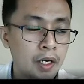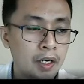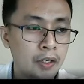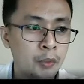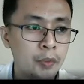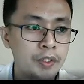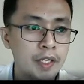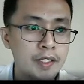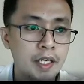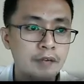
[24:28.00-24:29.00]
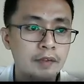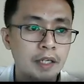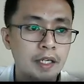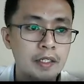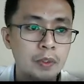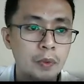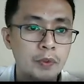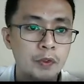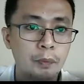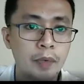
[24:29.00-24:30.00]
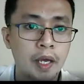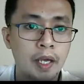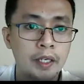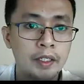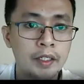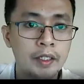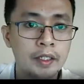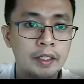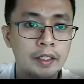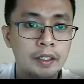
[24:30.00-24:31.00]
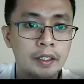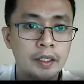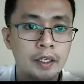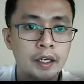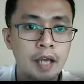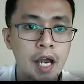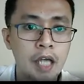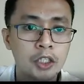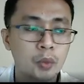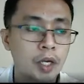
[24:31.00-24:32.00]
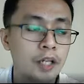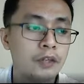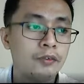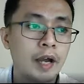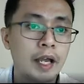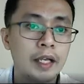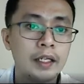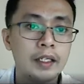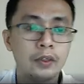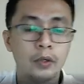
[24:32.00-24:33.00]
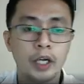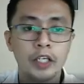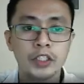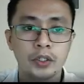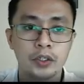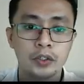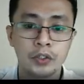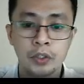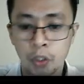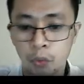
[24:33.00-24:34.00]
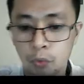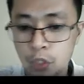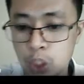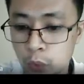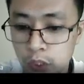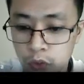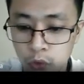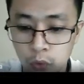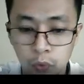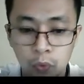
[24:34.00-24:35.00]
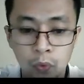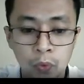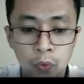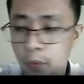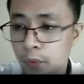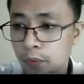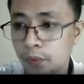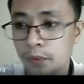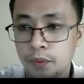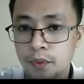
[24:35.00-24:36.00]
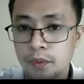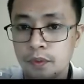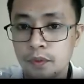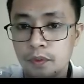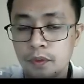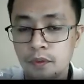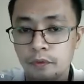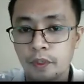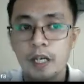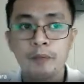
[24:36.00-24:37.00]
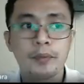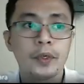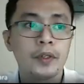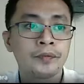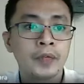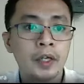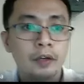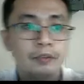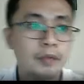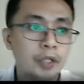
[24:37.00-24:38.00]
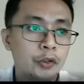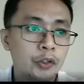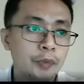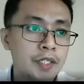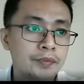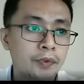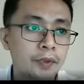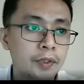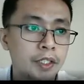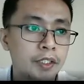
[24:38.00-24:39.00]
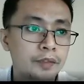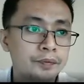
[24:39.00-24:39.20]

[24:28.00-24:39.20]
you will just have class to supply the actual file location which you want to use. For example, from the documents folder,